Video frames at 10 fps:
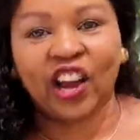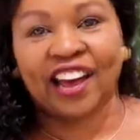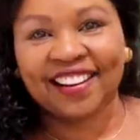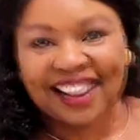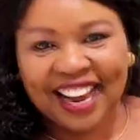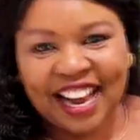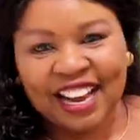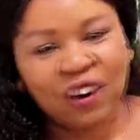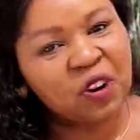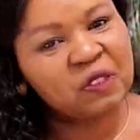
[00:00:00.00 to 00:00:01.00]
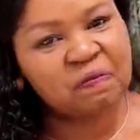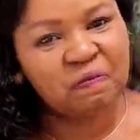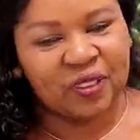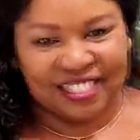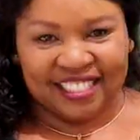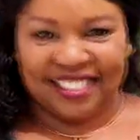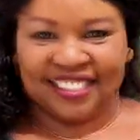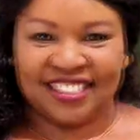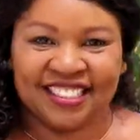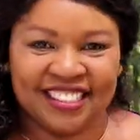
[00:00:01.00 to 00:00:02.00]
career, or
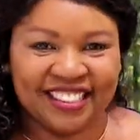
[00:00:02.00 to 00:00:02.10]
business.